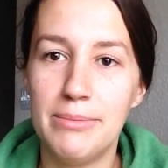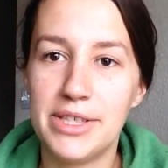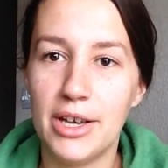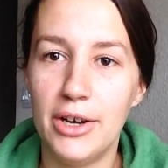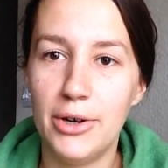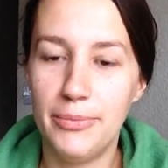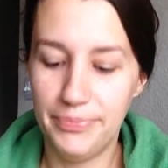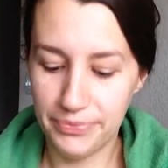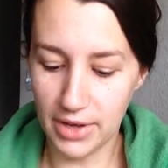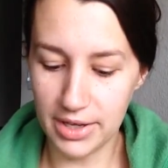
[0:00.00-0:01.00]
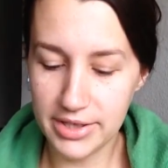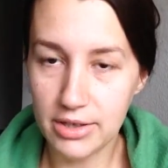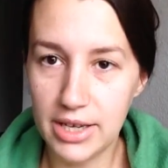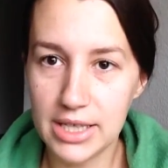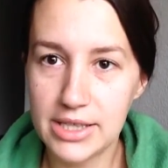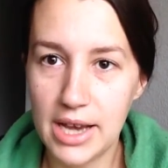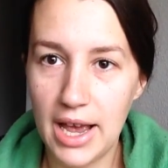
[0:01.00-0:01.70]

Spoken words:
so until next